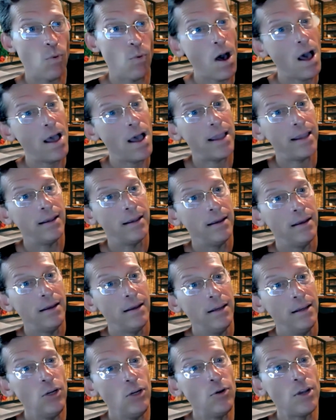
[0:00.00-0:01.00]
why.
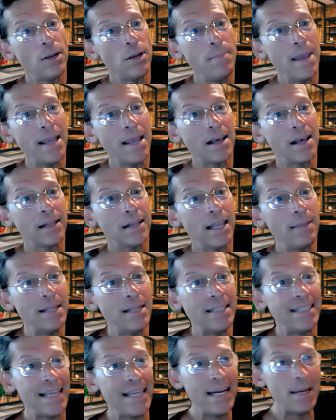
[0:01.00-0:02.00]
You can make a claim
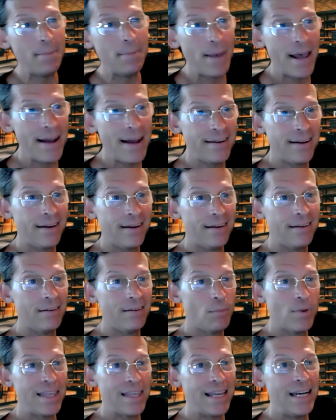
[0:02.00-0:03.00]
that's independent
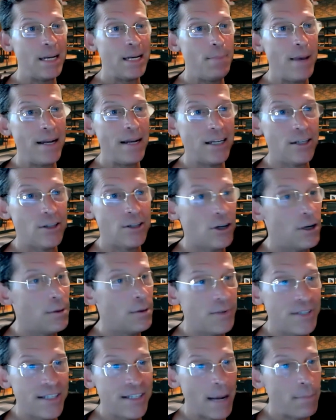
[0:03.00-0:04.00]
with independent
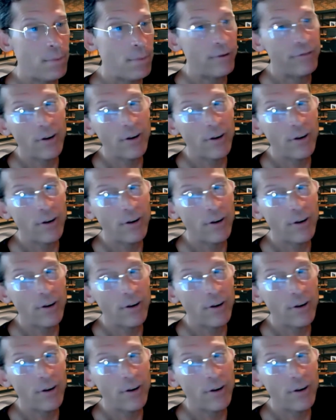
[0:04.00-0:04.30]
terms separate